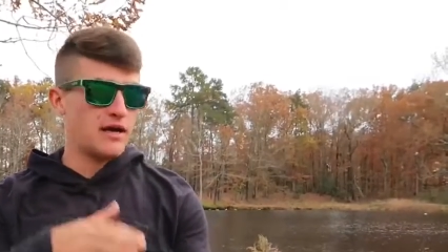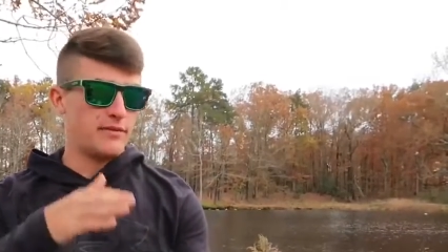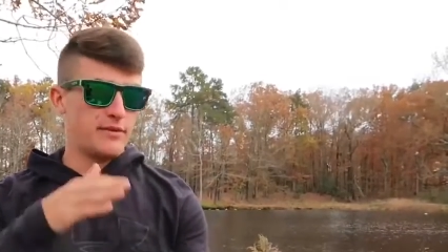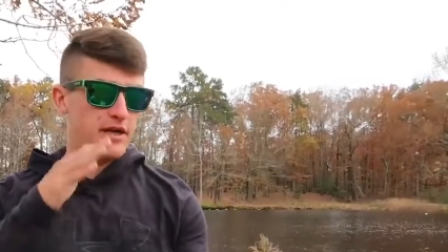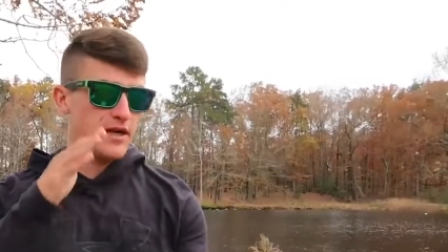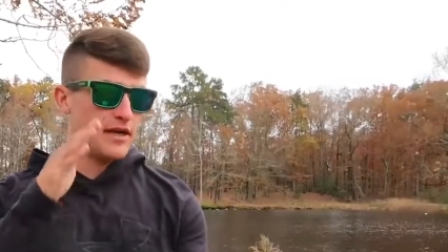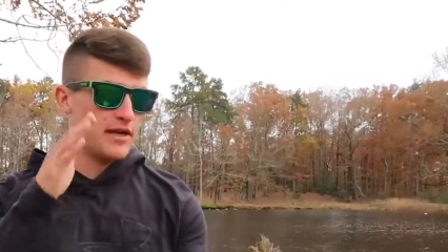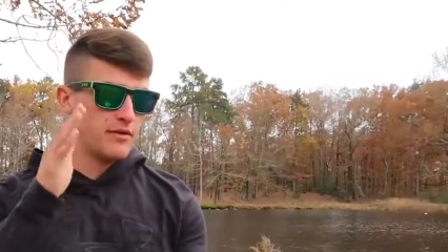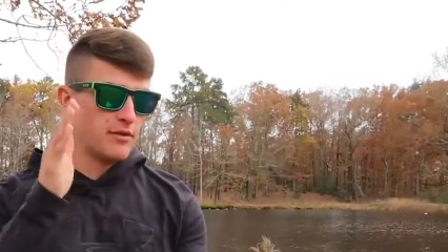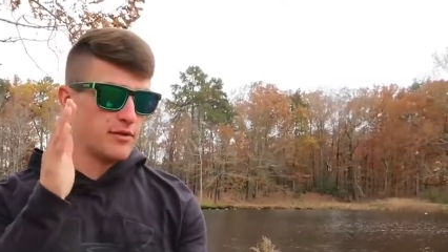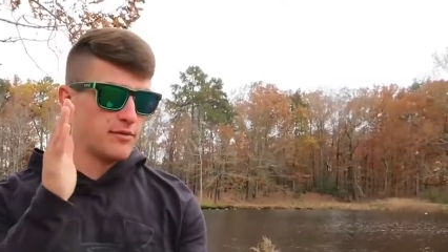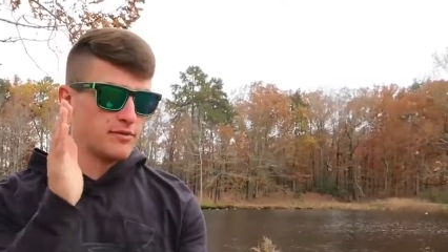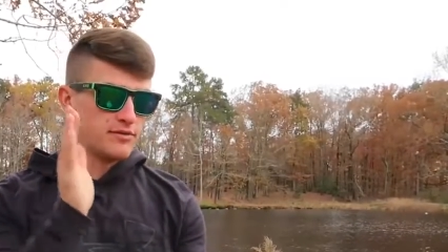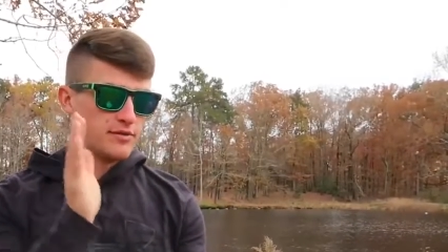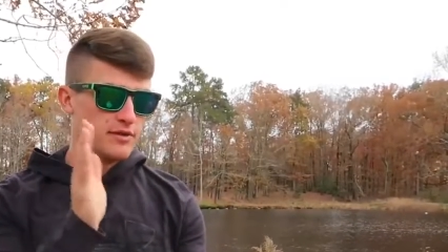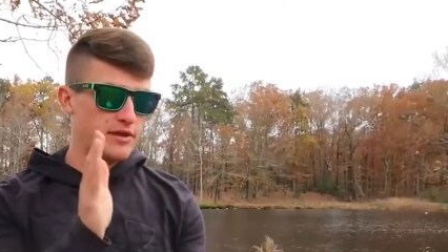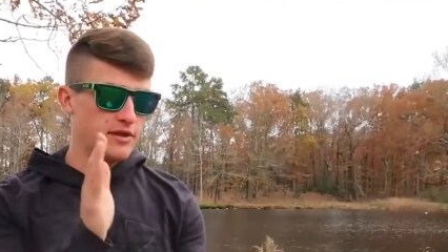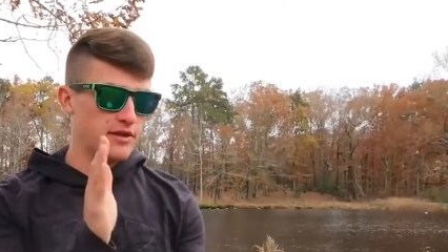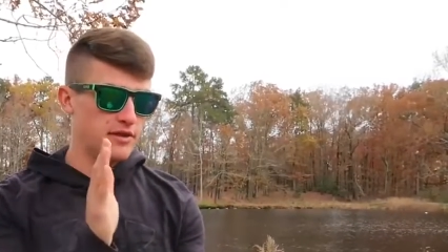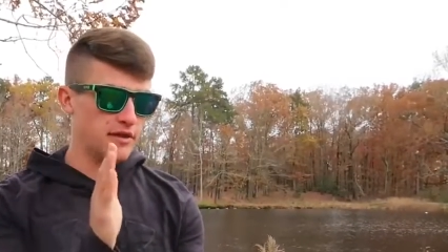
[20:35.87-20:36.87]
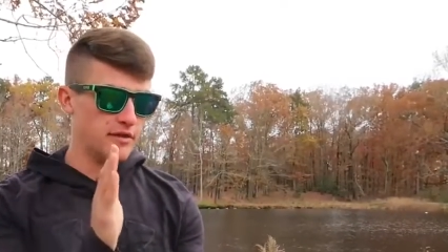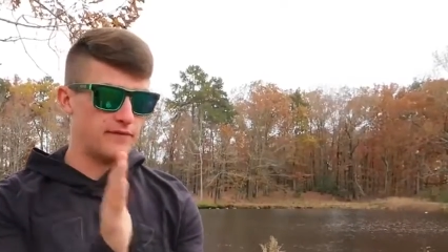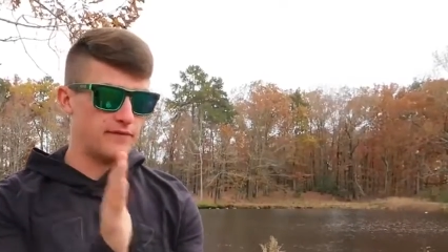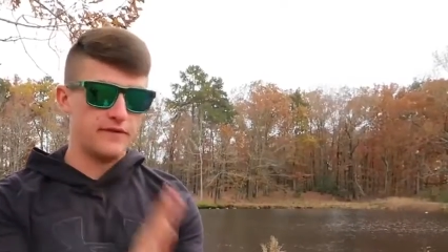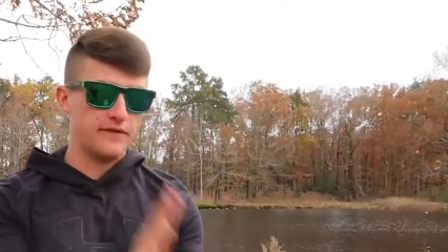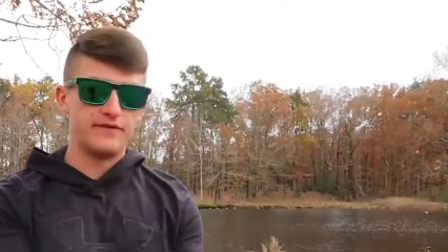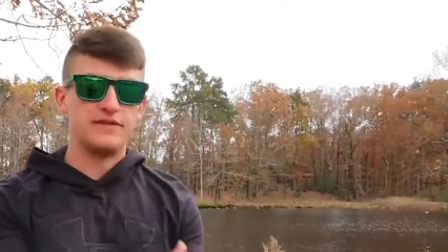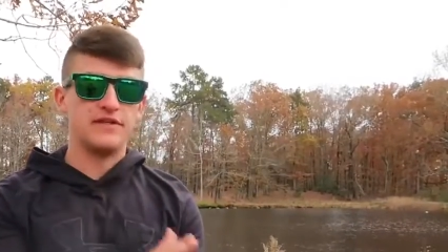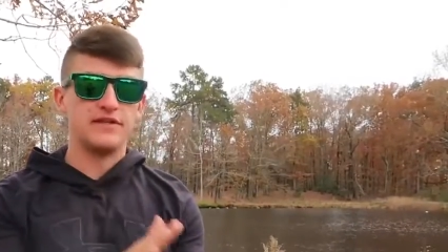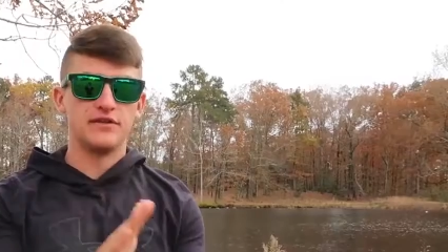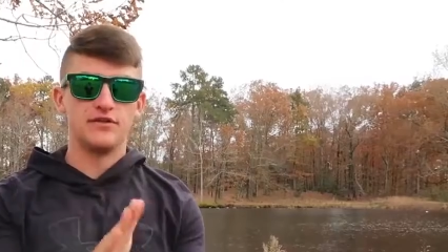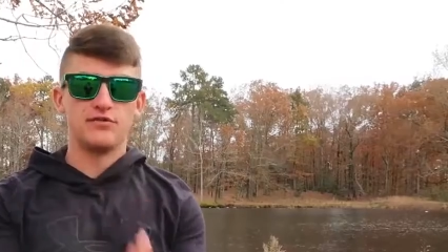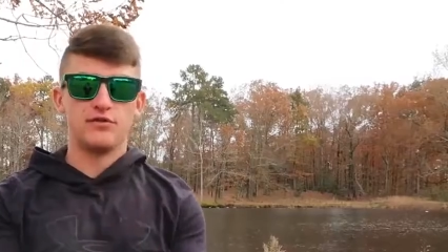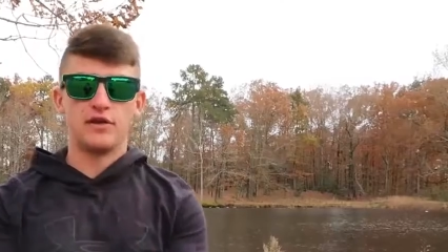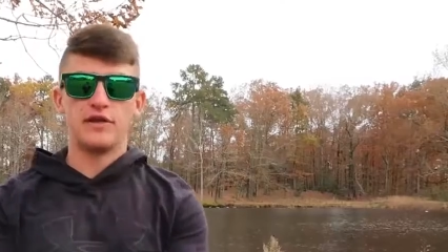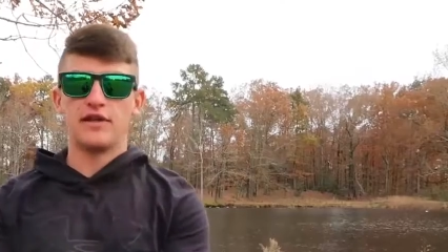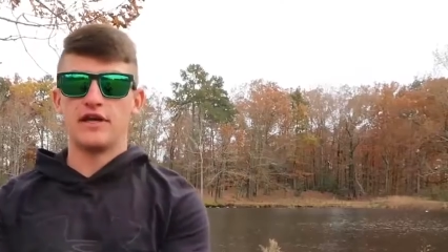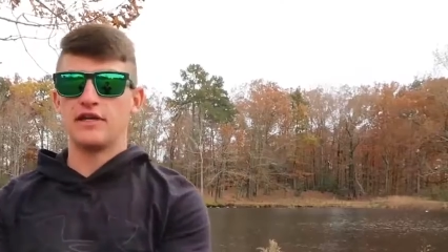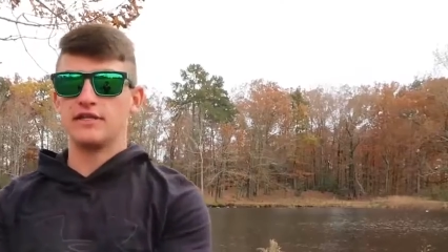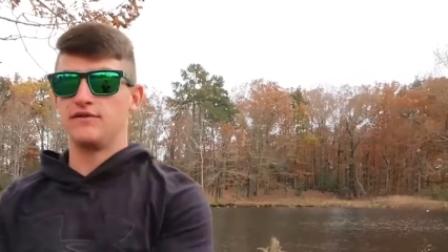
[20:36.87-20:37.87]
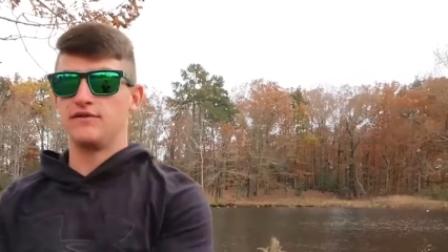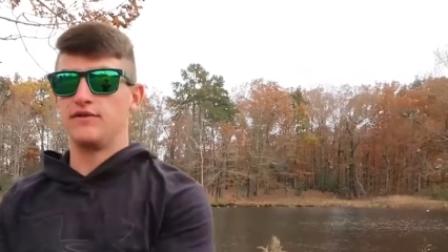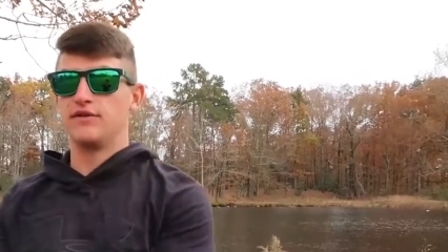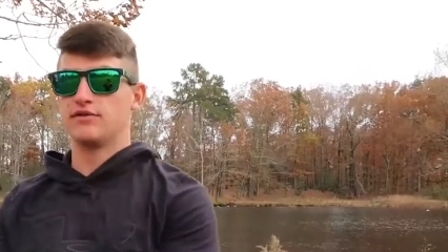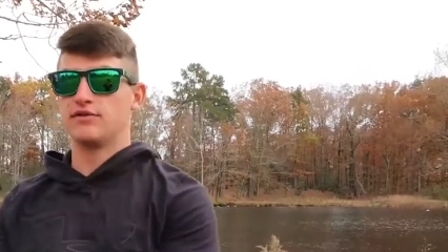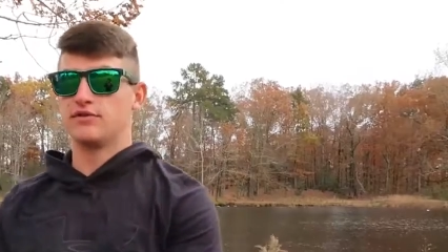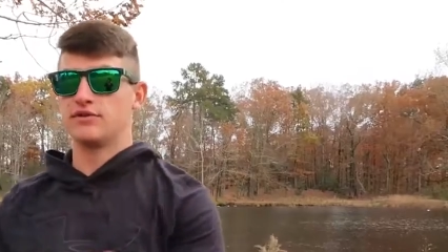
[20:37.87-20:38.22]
I mean, anywhere between, you know, 15 to 20,000 views,